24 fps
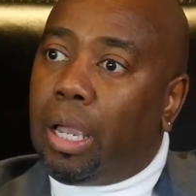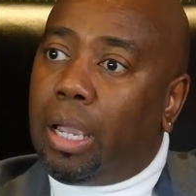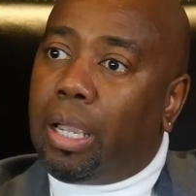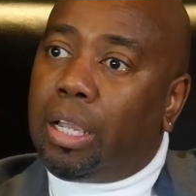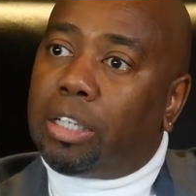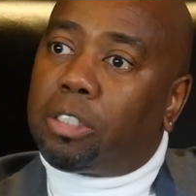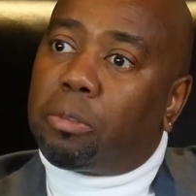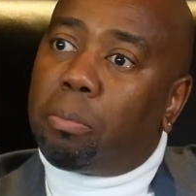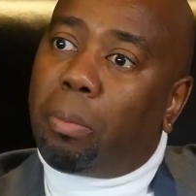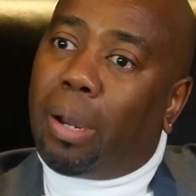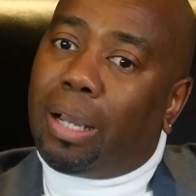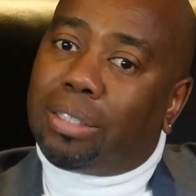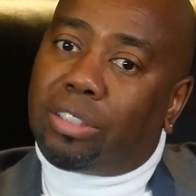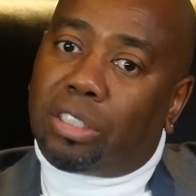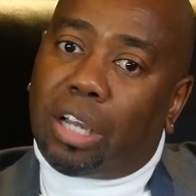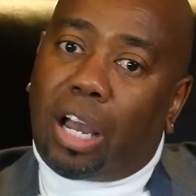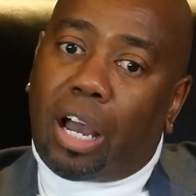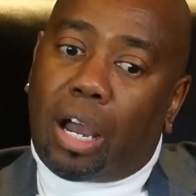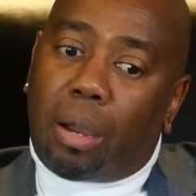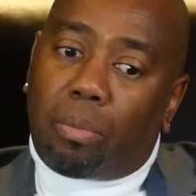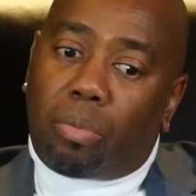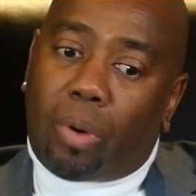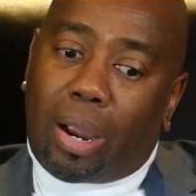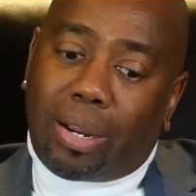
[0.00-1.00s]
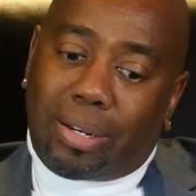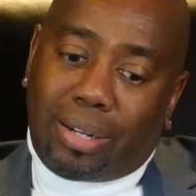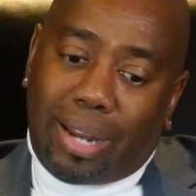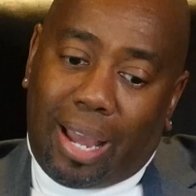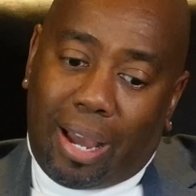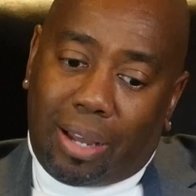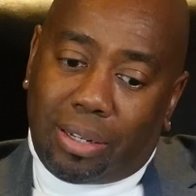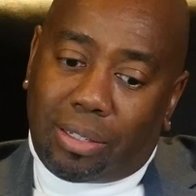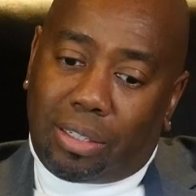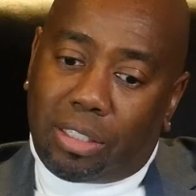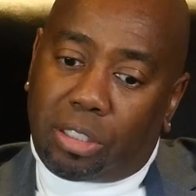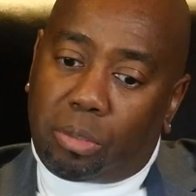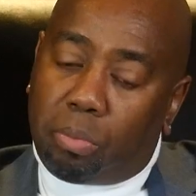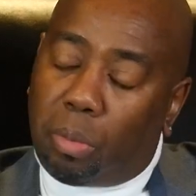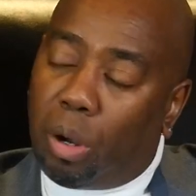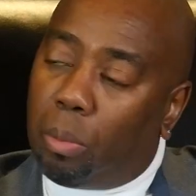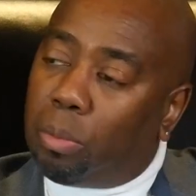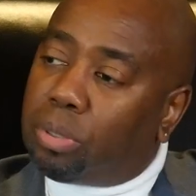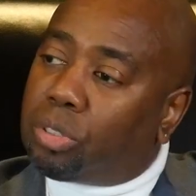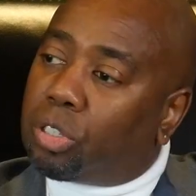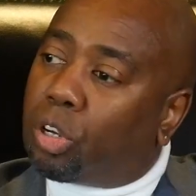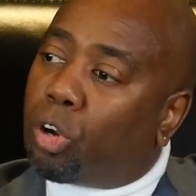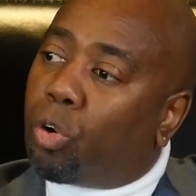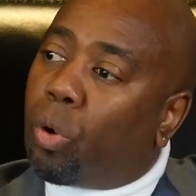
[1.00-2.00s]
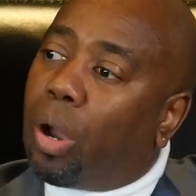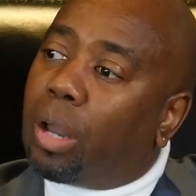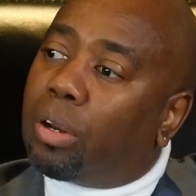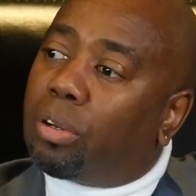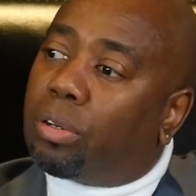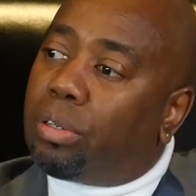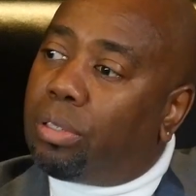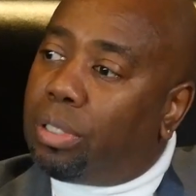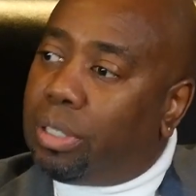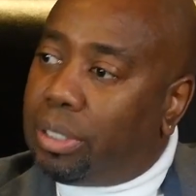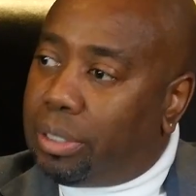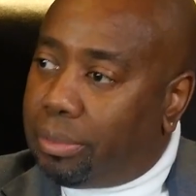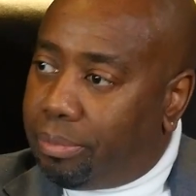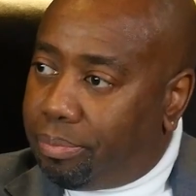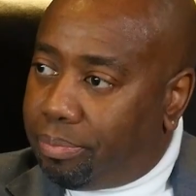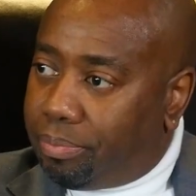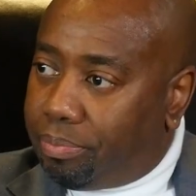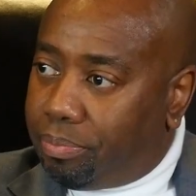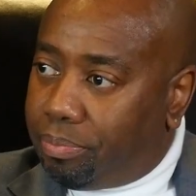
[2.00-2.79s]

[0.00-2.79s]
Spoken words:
it's my job right now at this moment to chronicle it,